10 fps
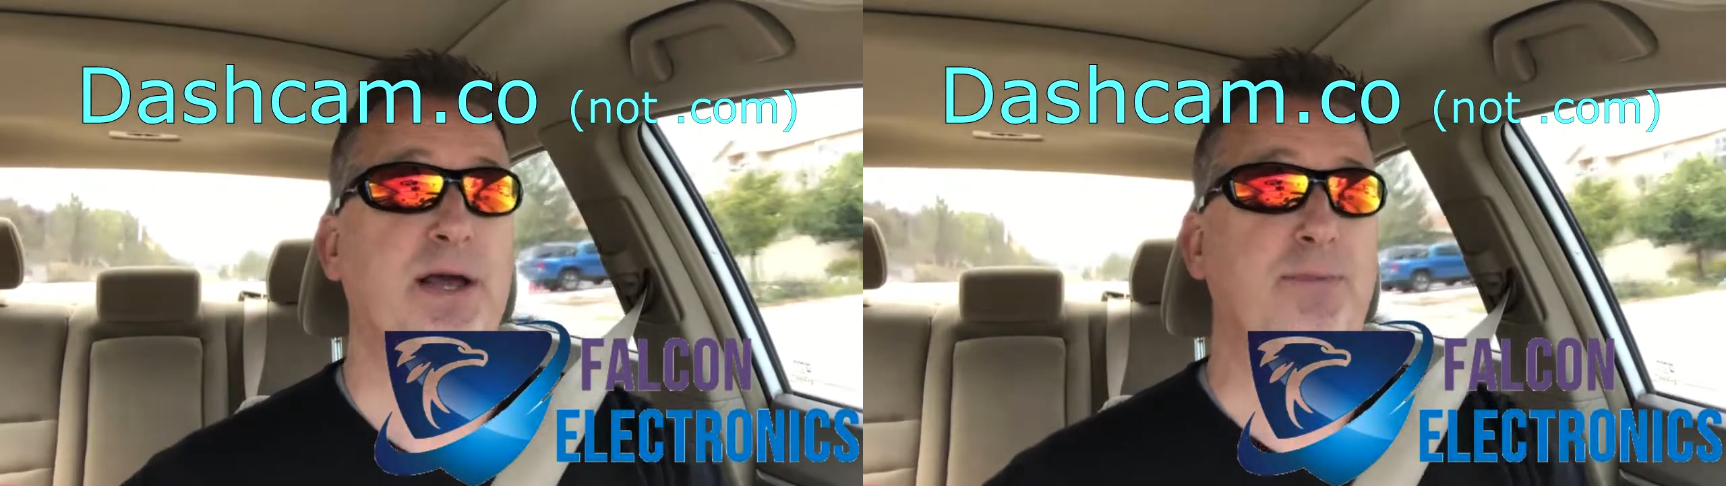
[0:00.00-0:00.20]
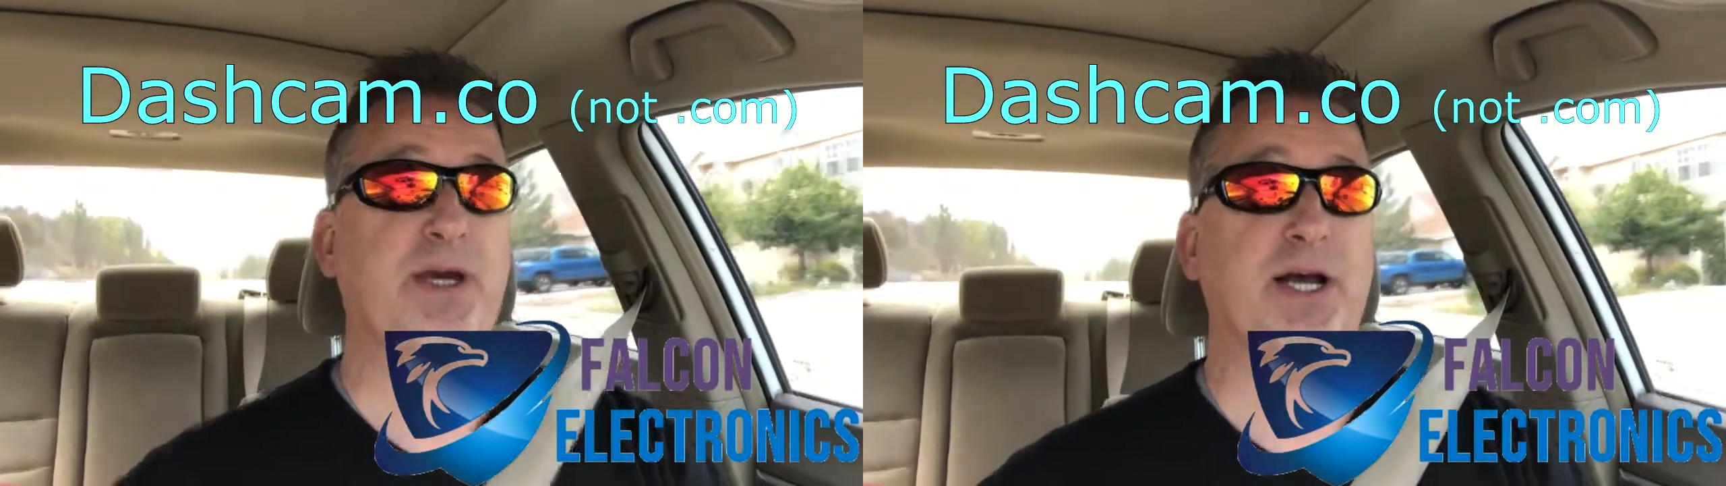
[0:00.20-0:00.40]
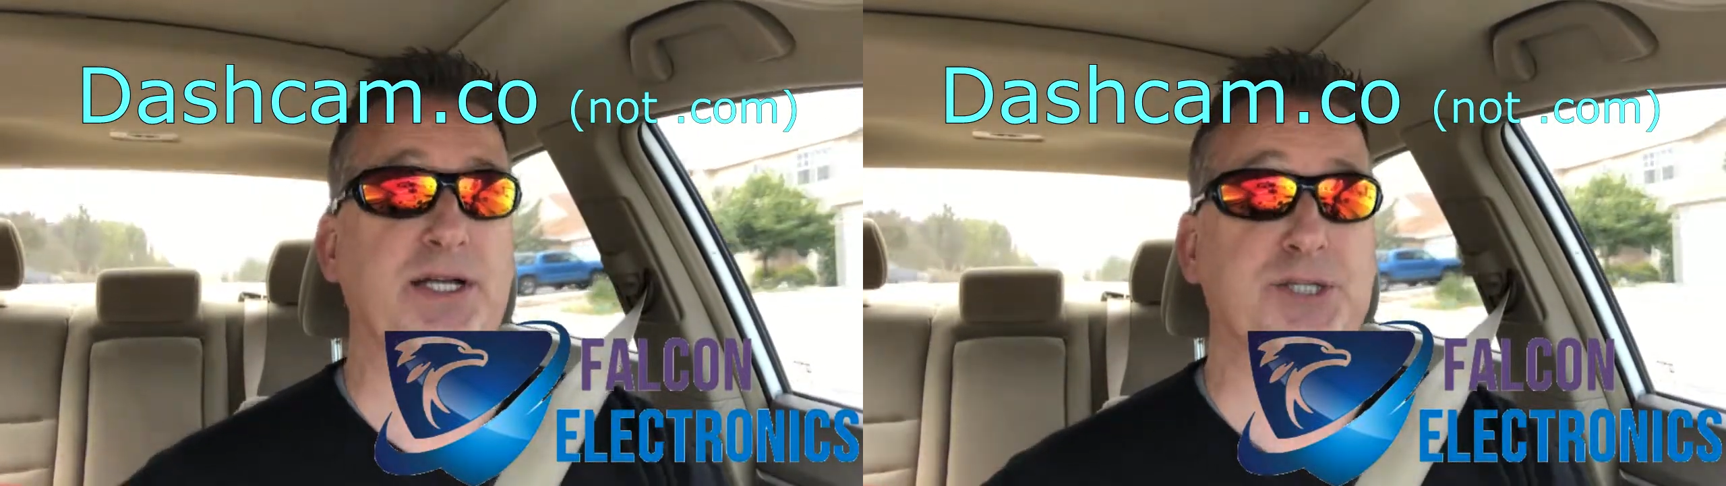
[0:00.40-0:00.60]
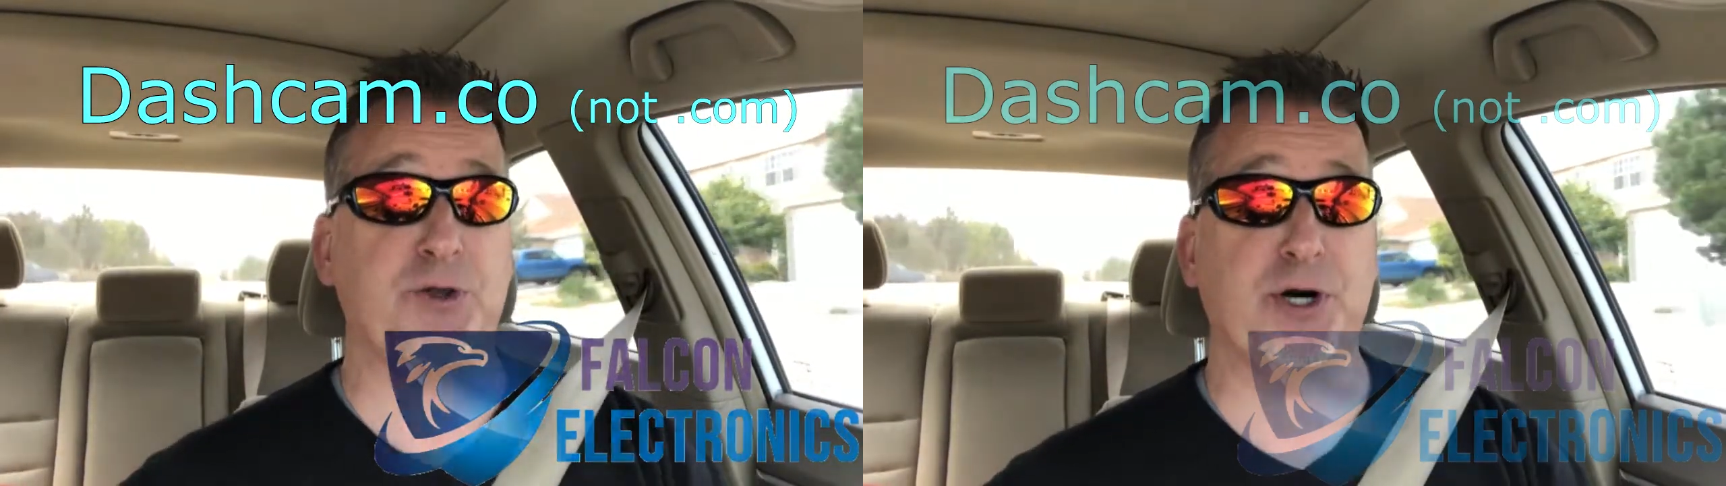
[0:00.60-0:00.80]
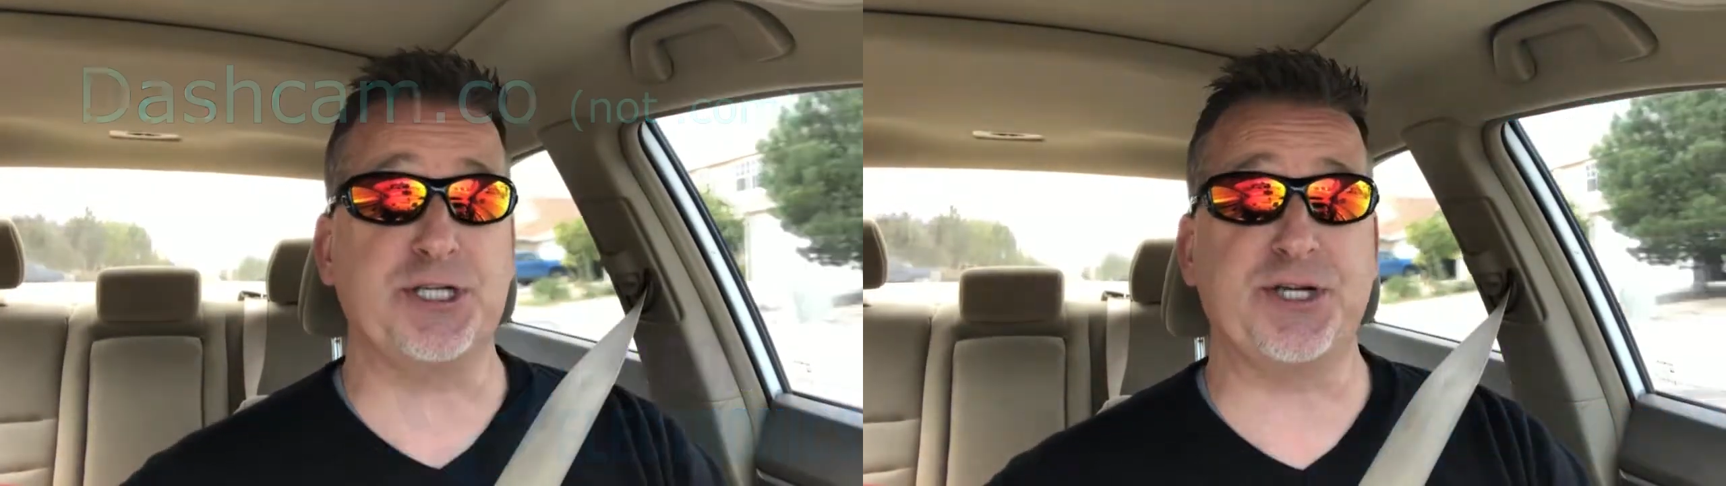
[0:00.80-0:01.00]
because
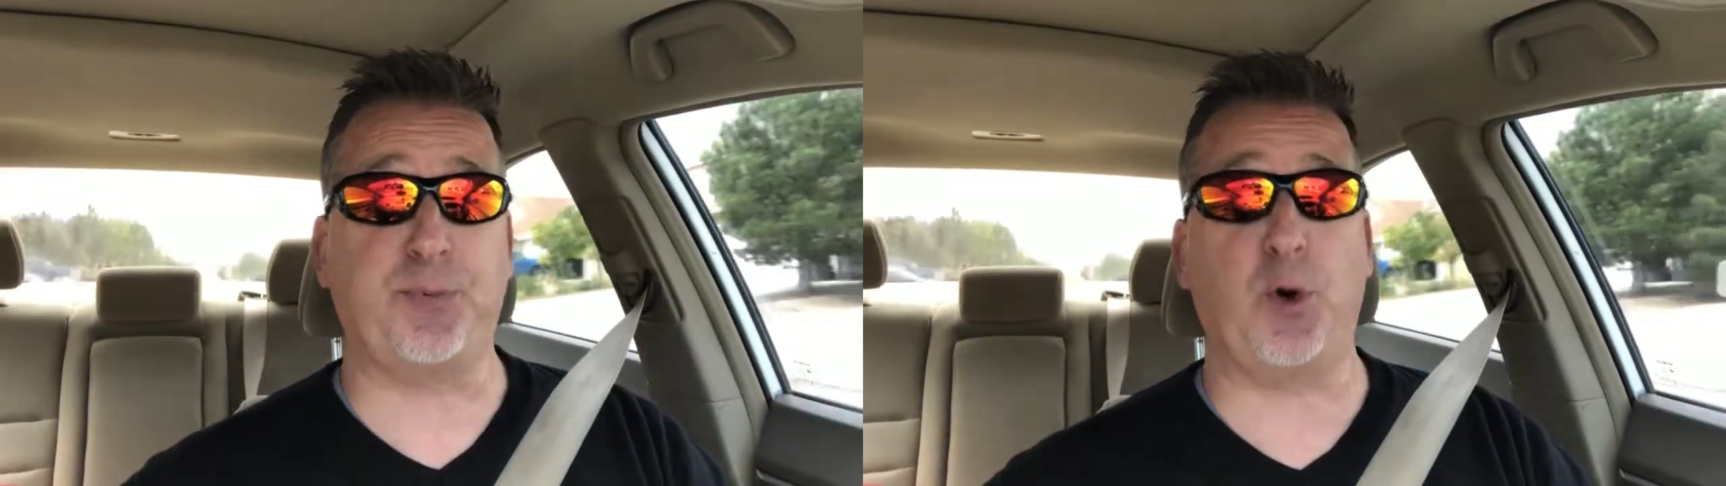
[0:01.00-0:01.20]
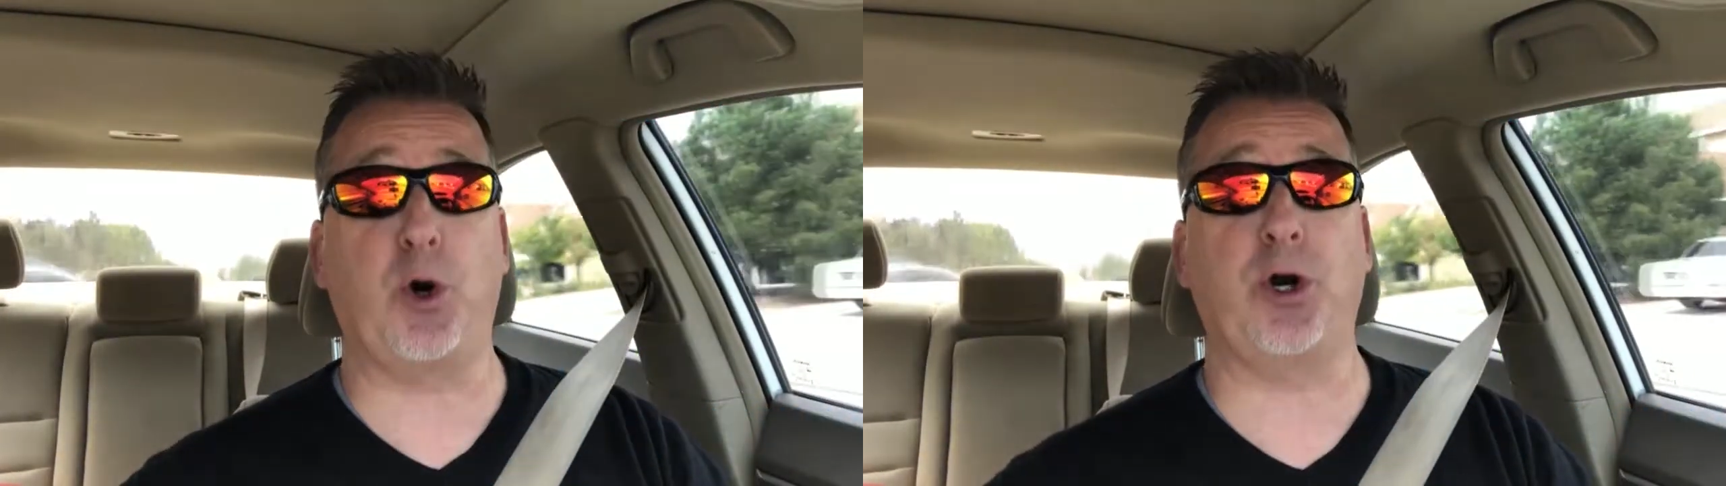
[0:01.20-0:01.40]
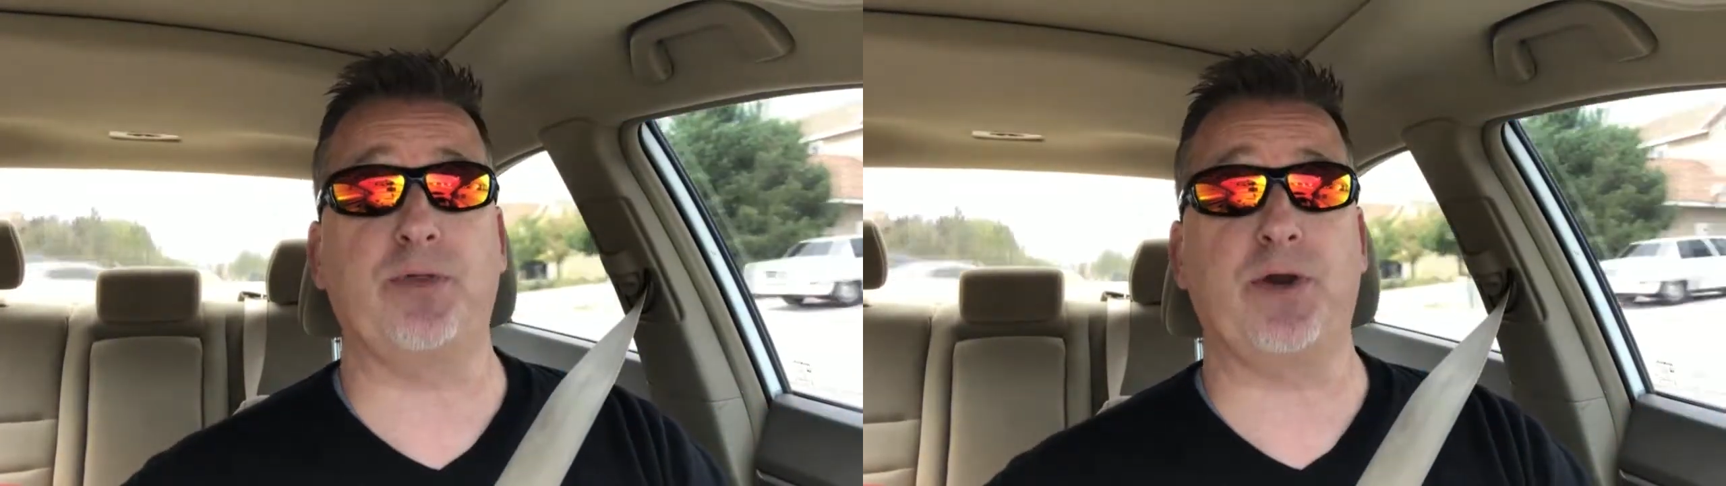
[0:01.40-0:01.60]
their support,